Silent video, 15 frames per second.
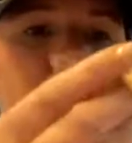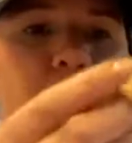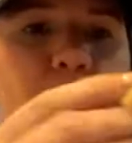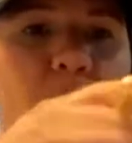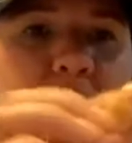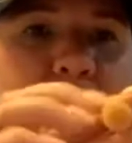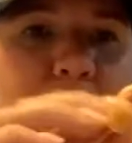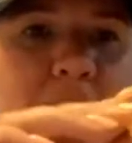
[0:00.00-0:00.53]

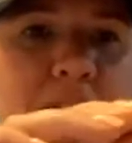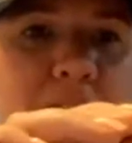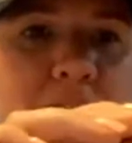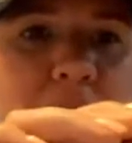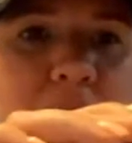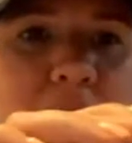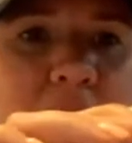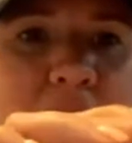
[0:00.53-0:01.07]
One's about
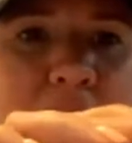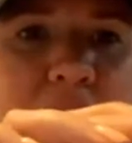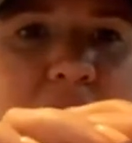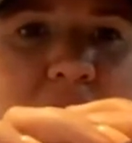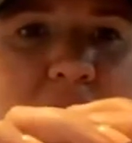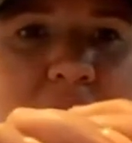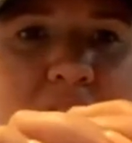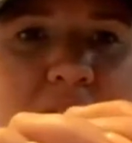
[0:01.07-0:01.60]
half the
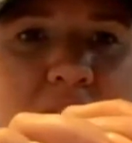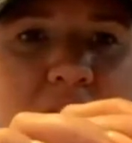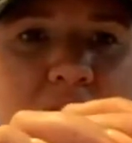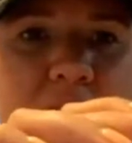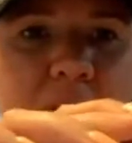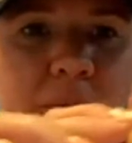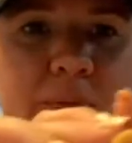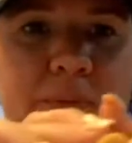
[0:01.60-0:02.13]
size of the
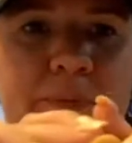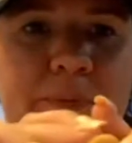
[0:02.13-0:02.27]
other.